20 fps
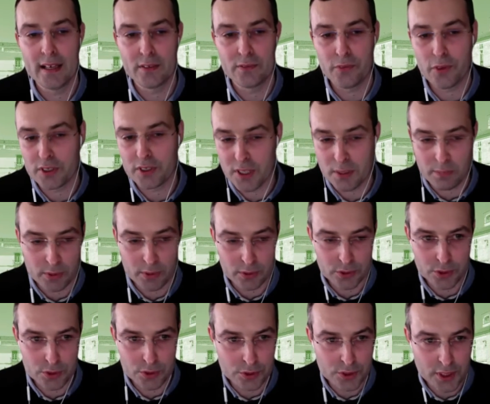For example,
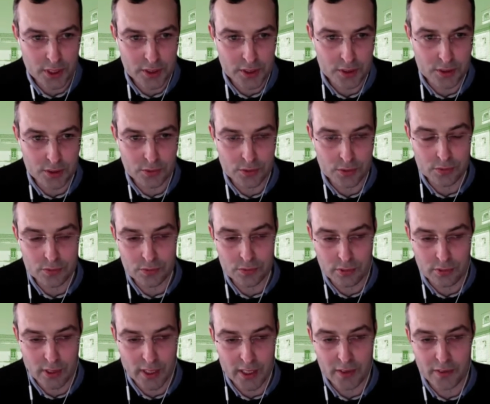to
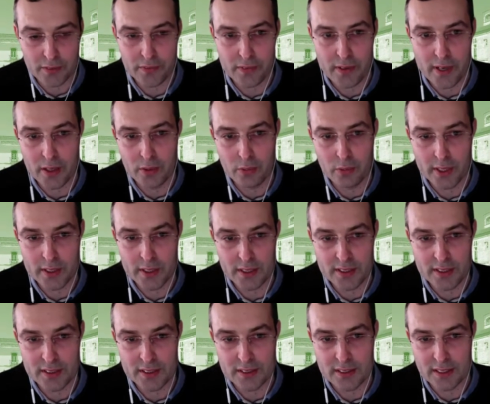clarify what
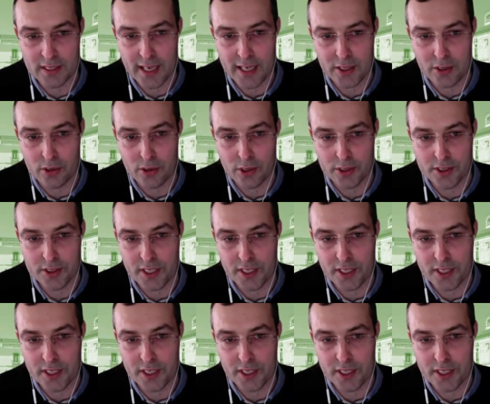is the categories.